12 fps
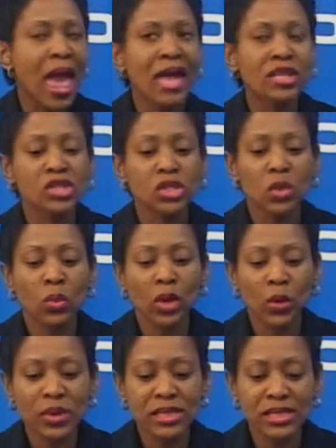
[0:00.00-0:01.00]
And so
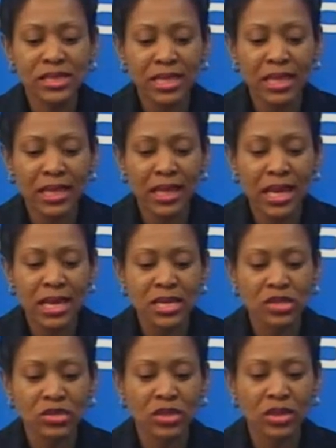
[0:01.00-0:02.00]
what we see
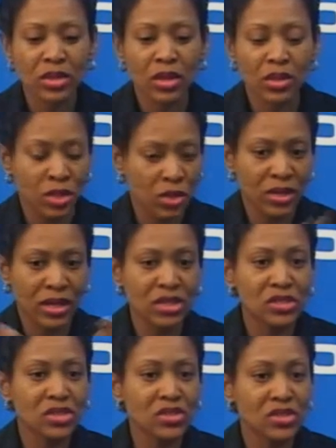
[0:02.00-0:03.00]
is, you know, in
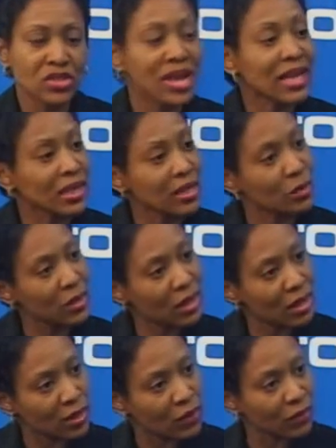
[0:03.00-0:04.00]
instances that can be
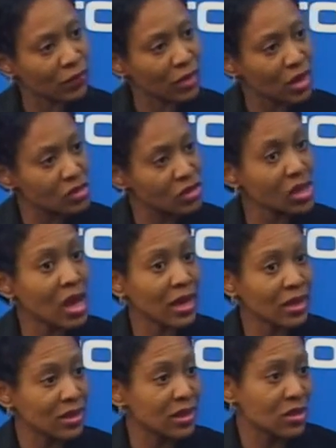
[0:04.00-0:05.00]
a
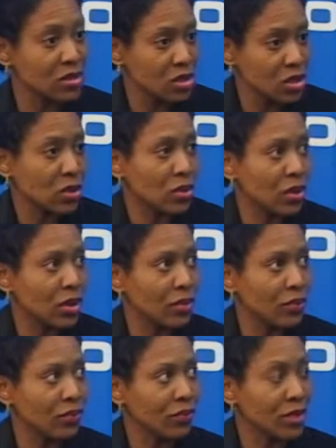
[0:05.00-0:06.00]
side that, you know,
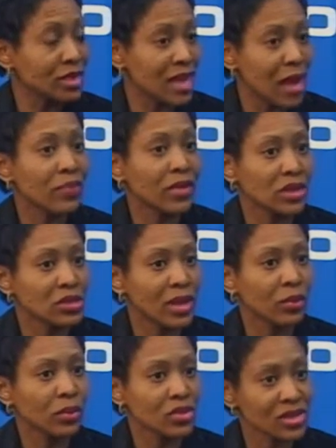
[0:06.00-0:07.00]
that's happening to
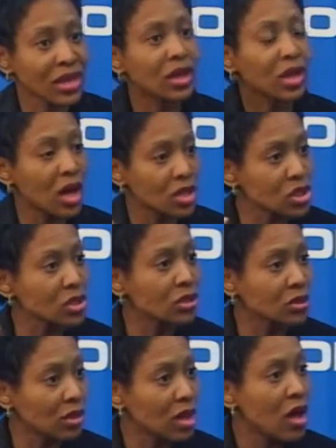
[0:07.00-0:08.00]
that person,
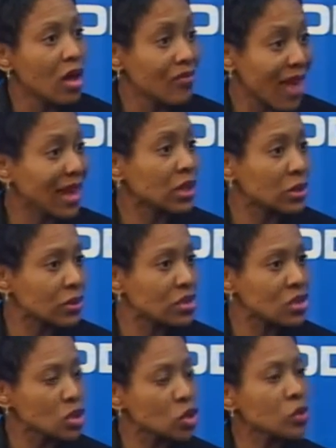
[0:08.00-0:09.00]
psychological factor
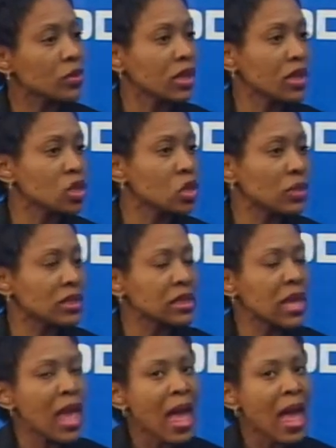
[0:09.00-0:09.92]
that's contributing to it.